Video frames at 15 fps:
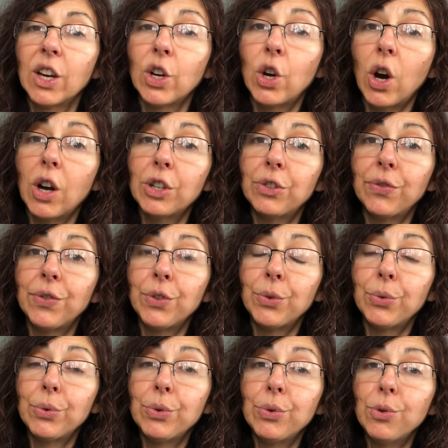got few
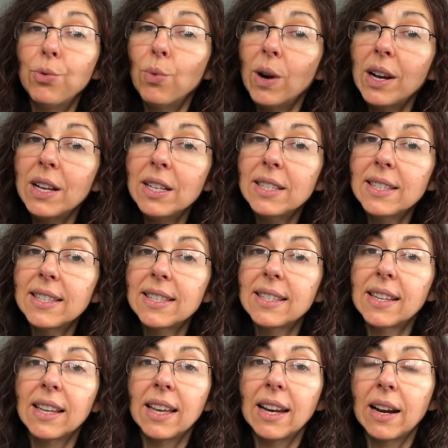new ones
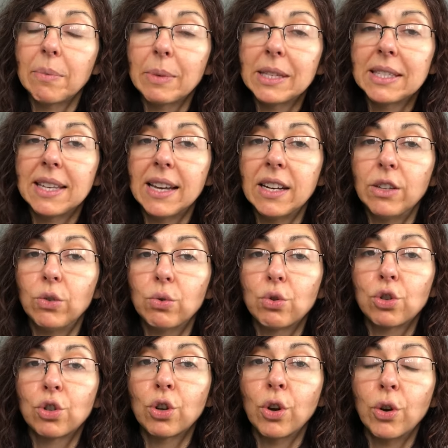that I'm excited to
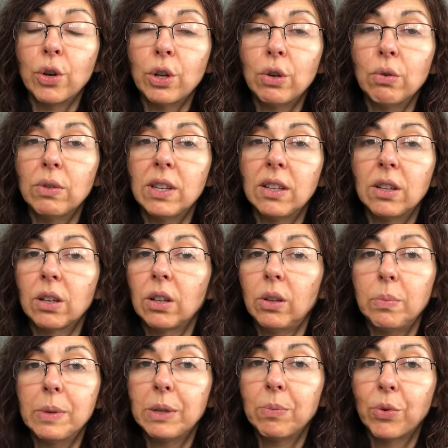show you that are a little
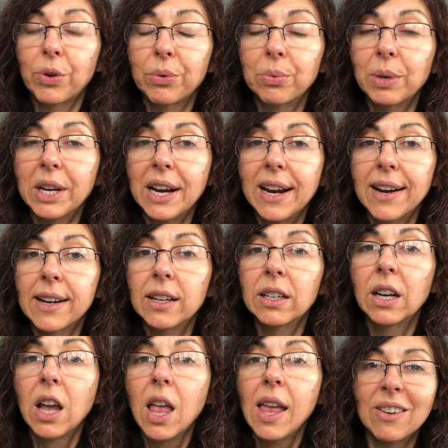bit more
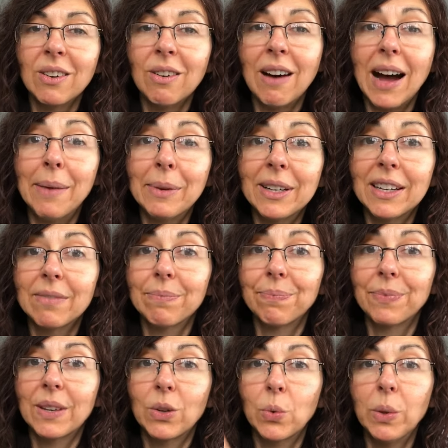rare. So I'm gonna
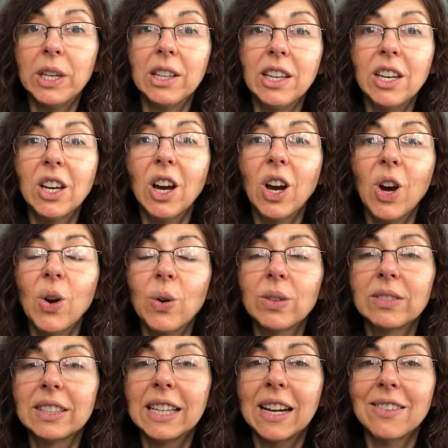quickly go
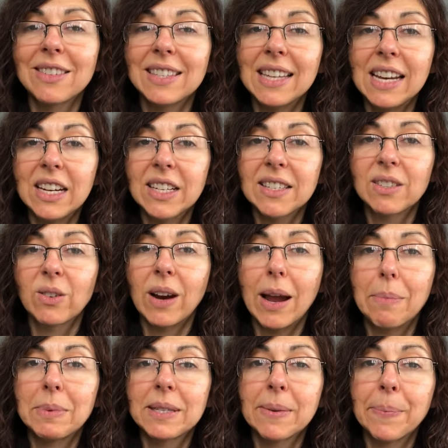downstairs,
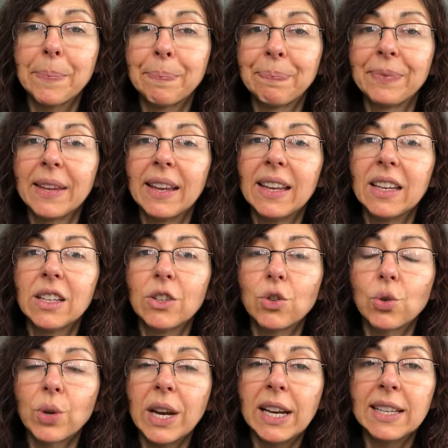grab some
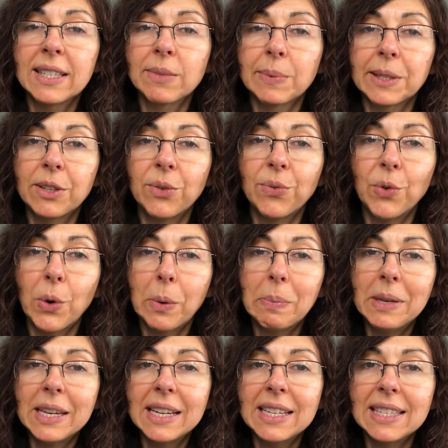trays with
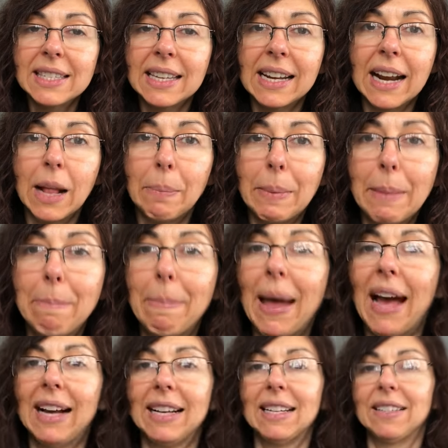euphorbias, and I'll be
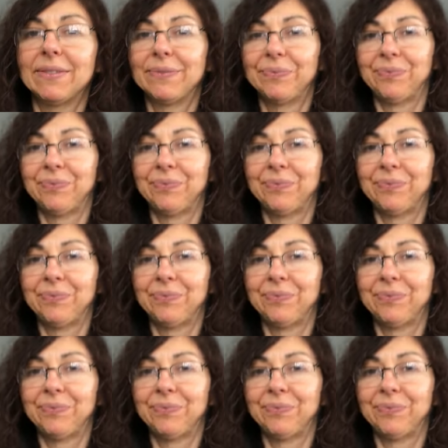back.